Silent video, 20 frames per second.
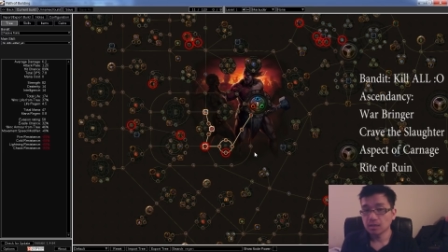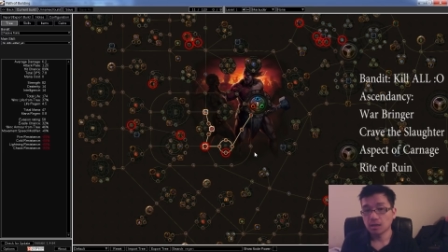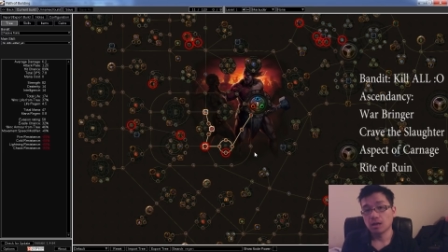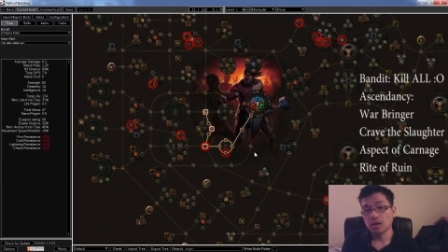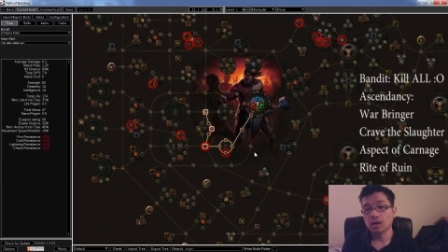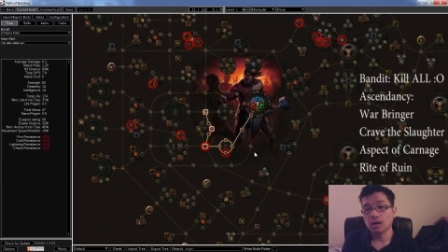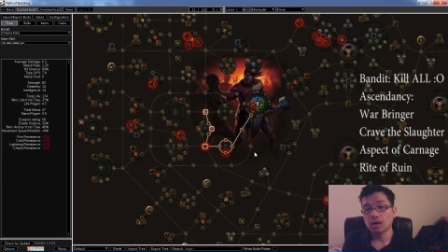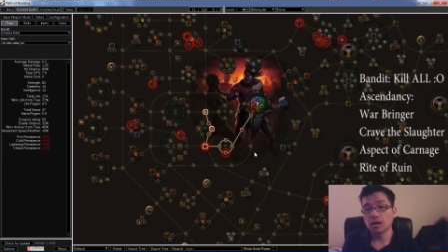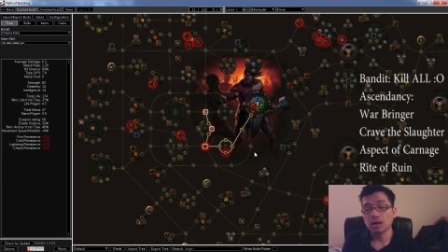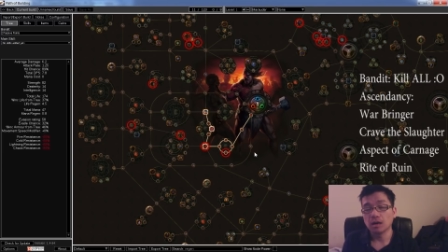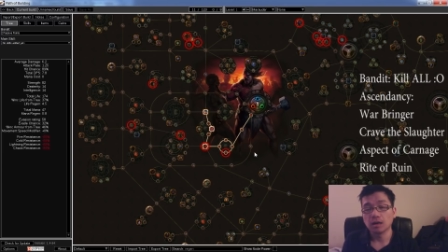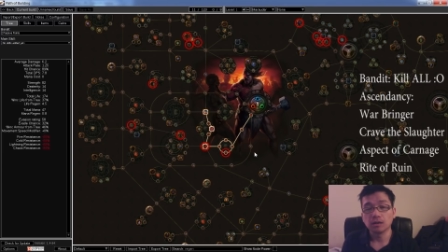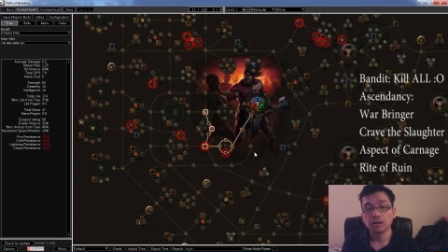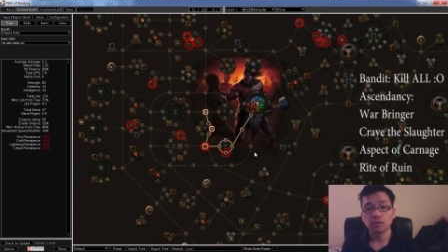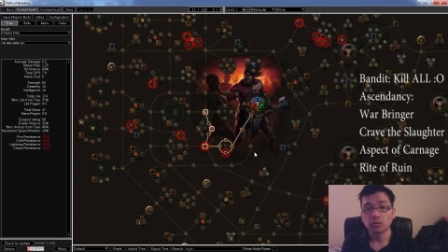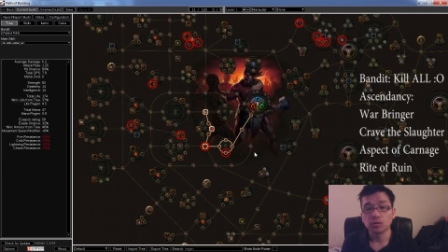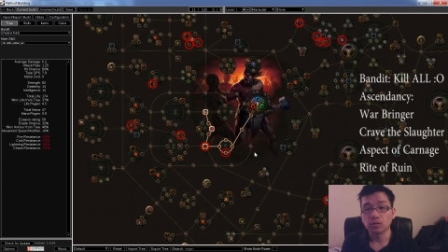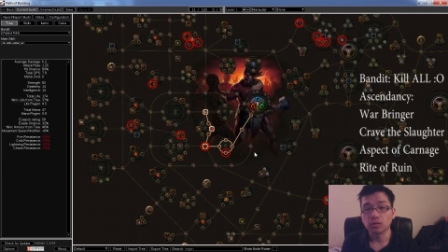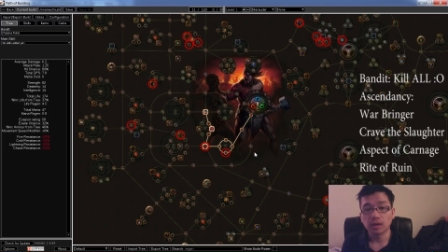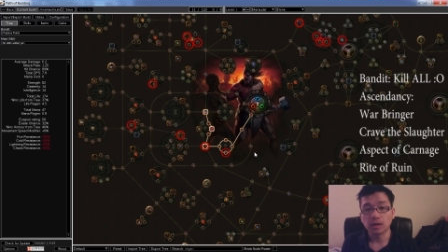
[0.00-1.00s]
uh,
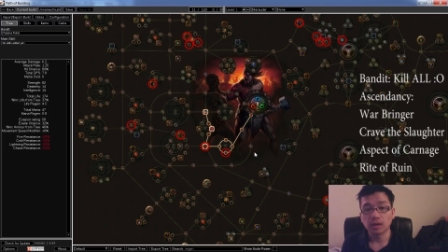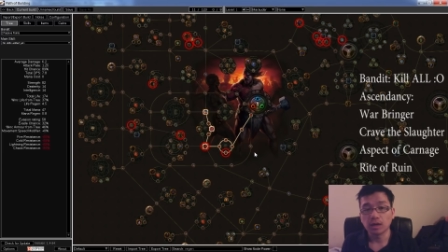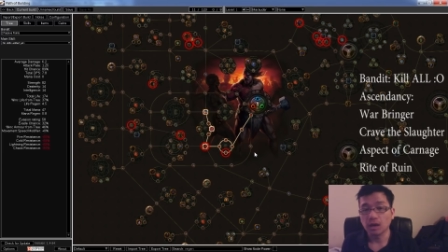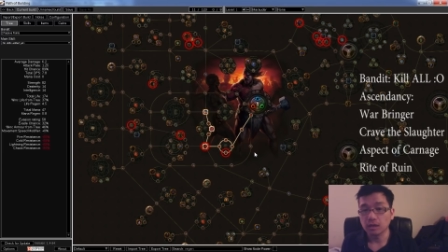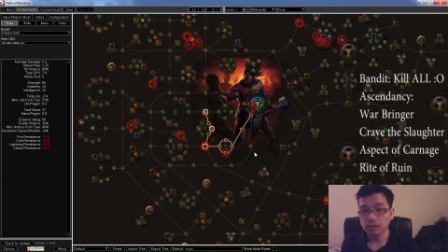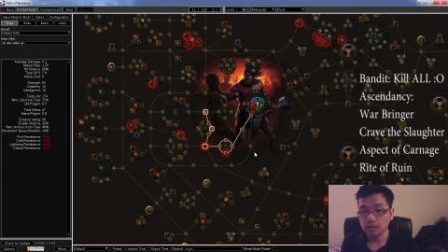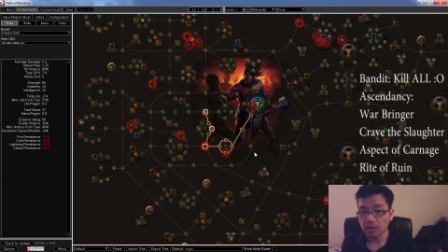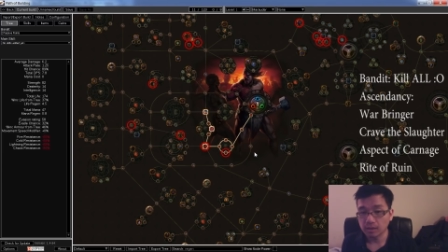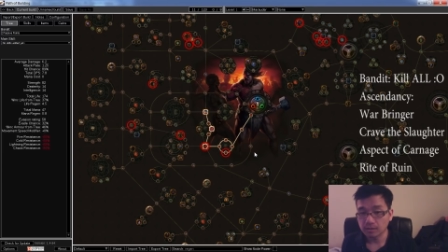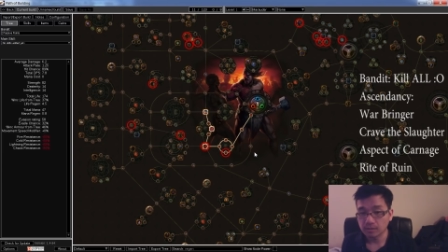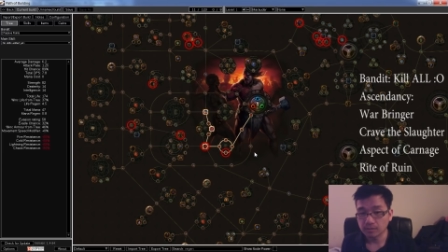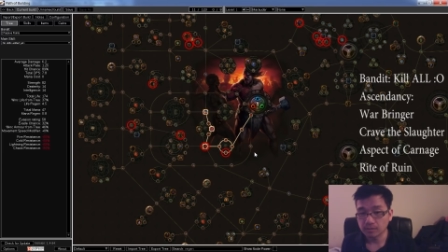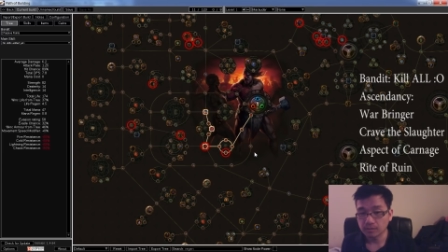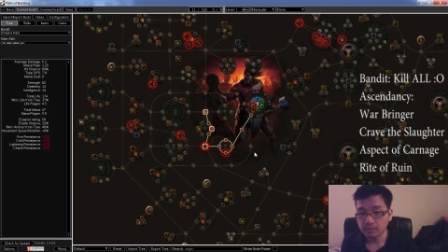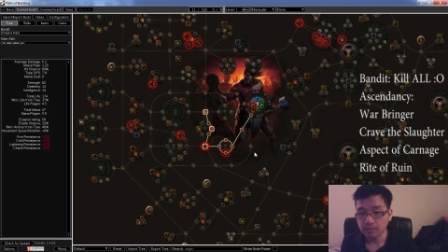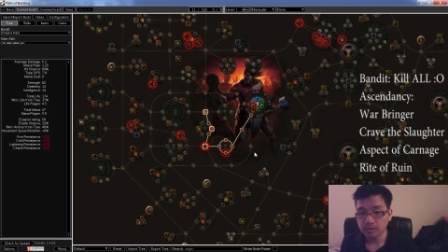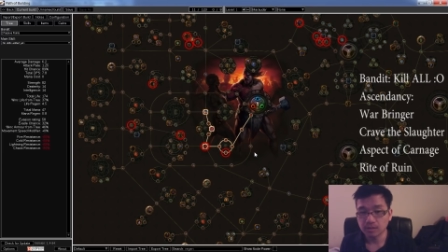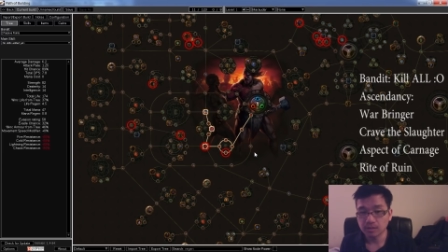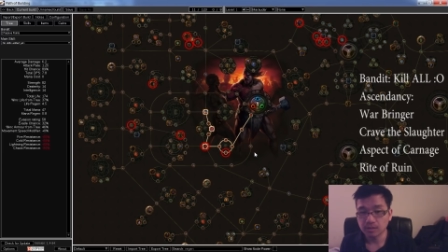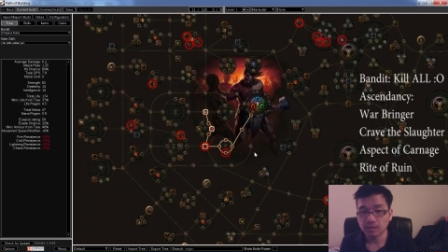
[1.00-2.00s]
or other
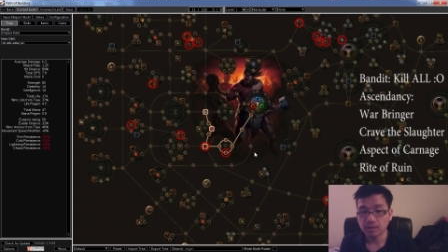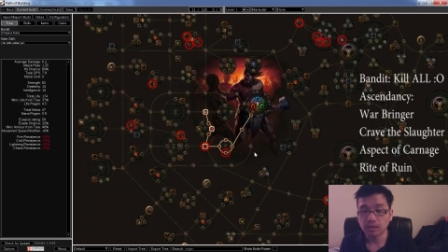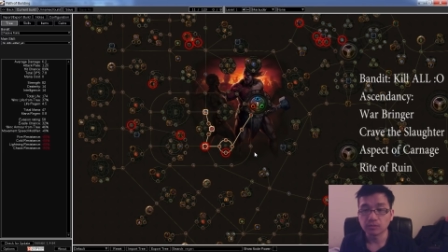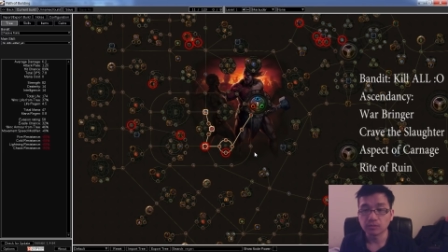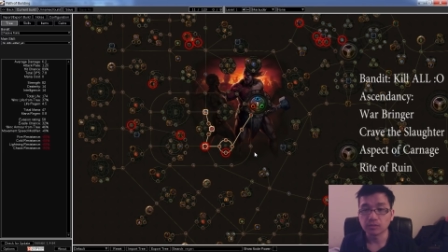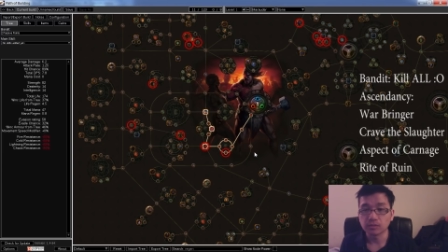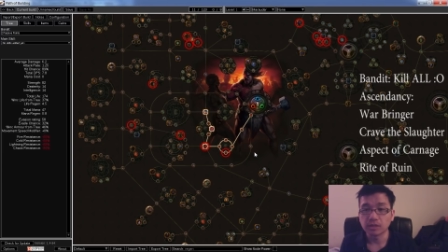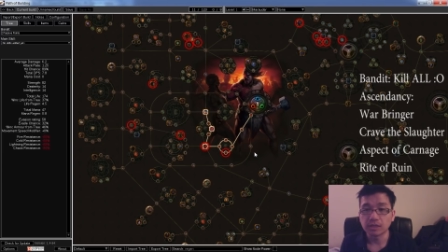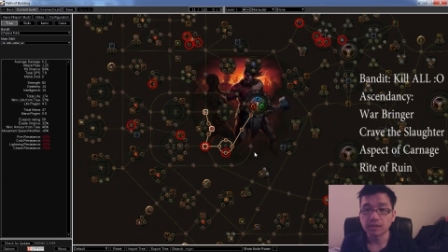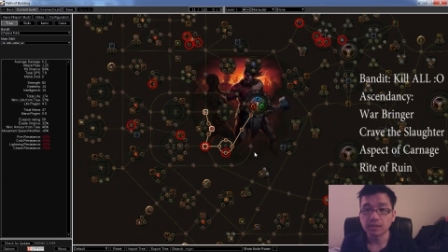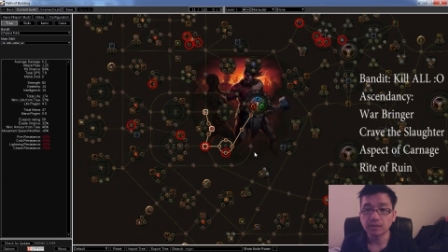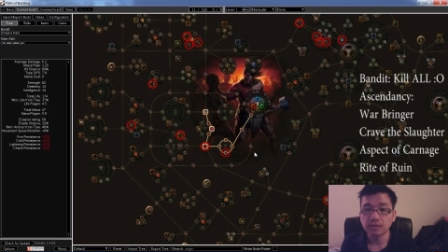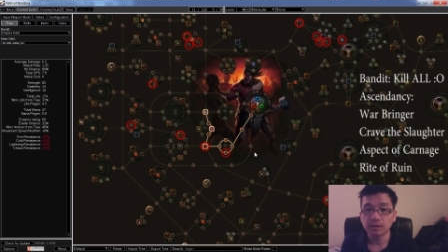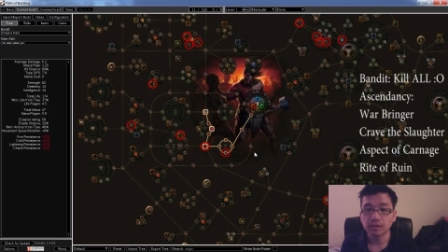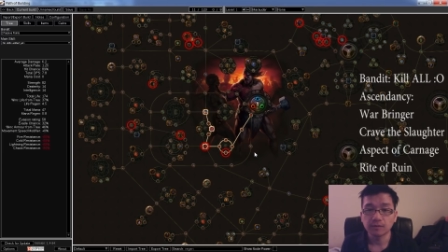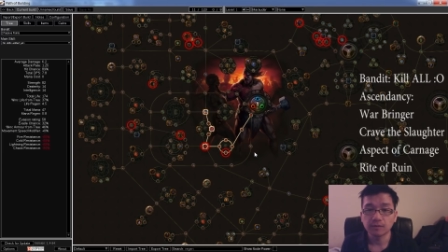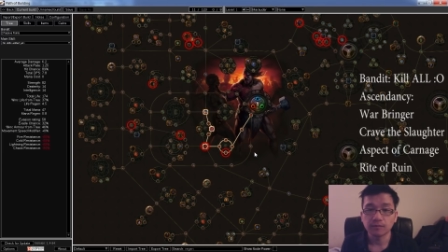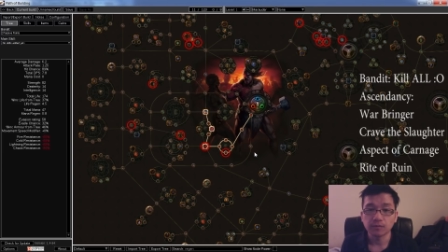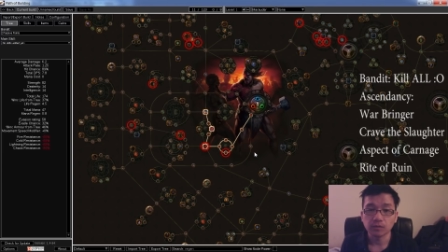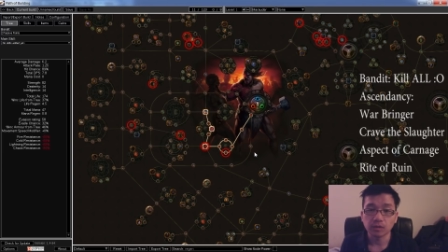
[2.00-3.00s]
items that you need
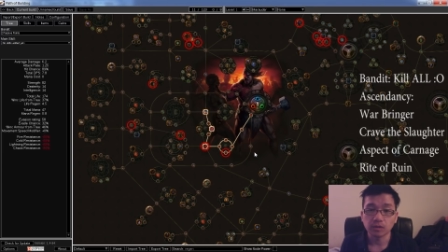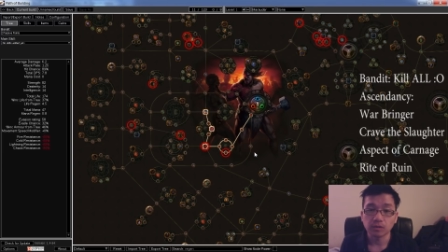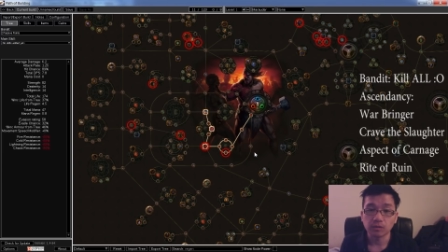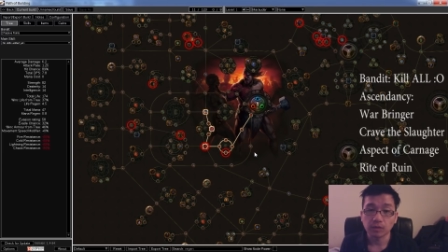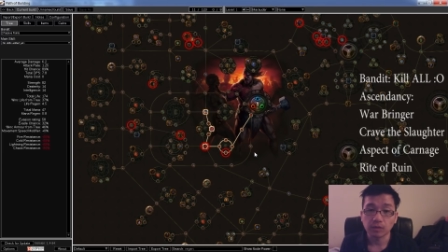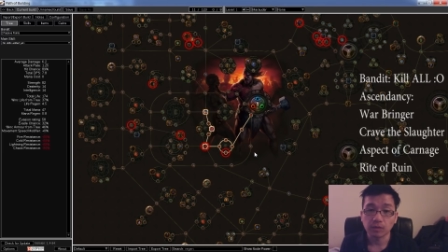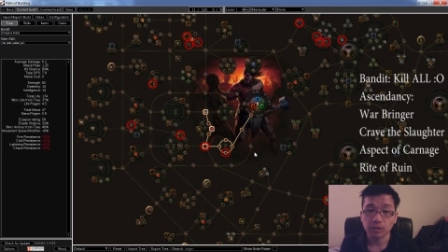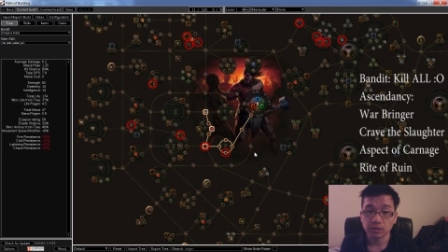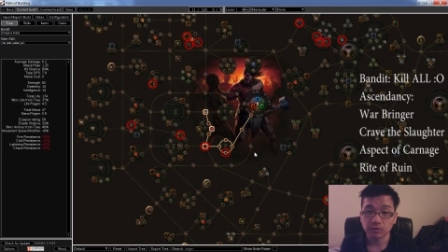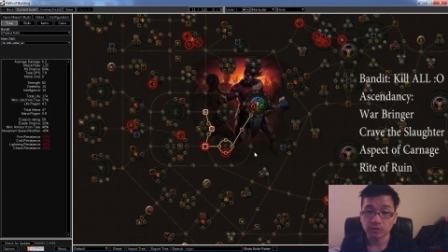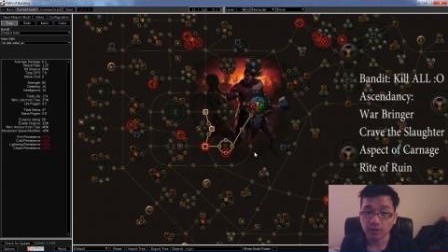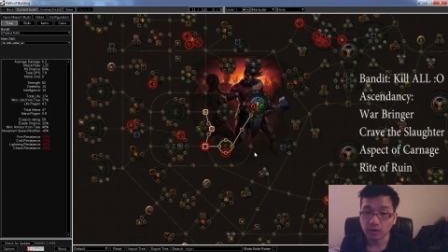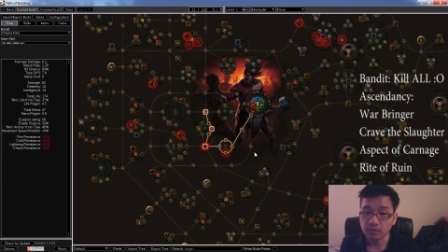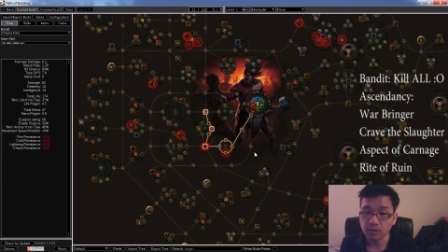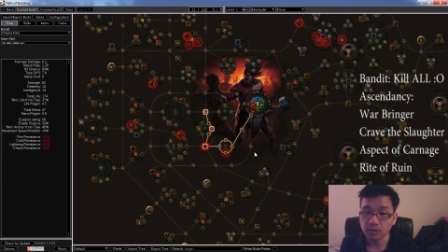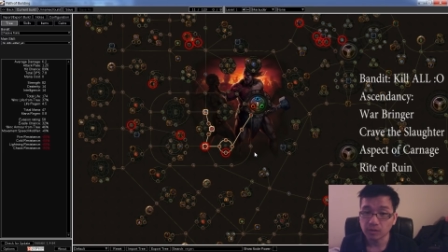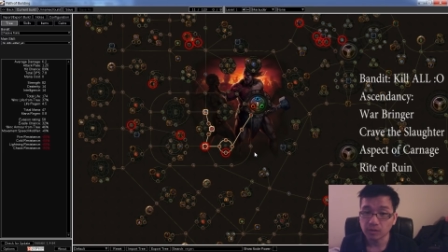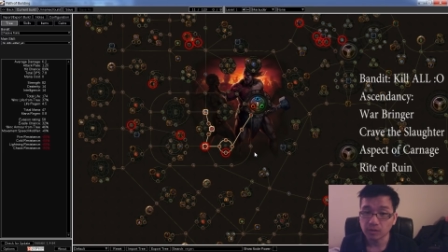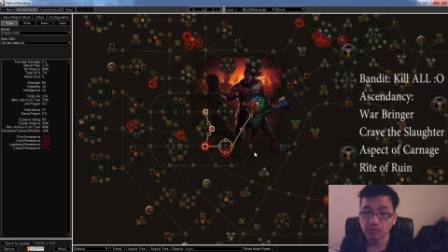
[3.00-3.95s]
for the Righteous Fire build.